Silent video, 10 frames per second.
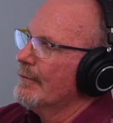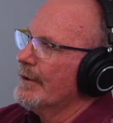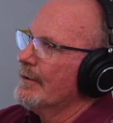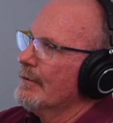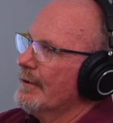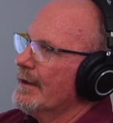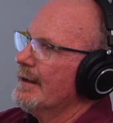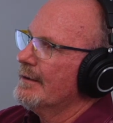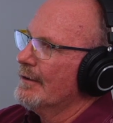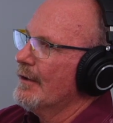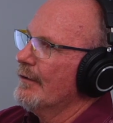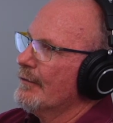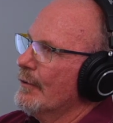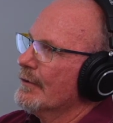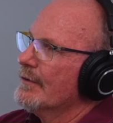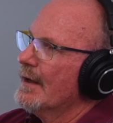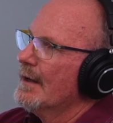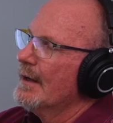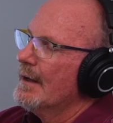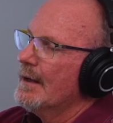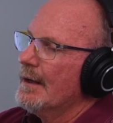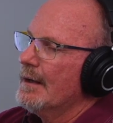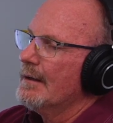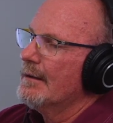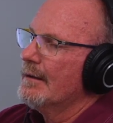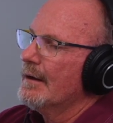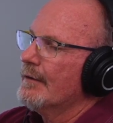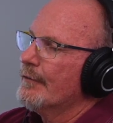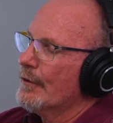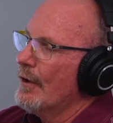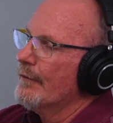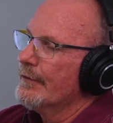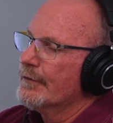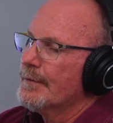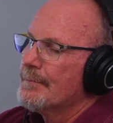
when you're looking at the golf course and for golfers.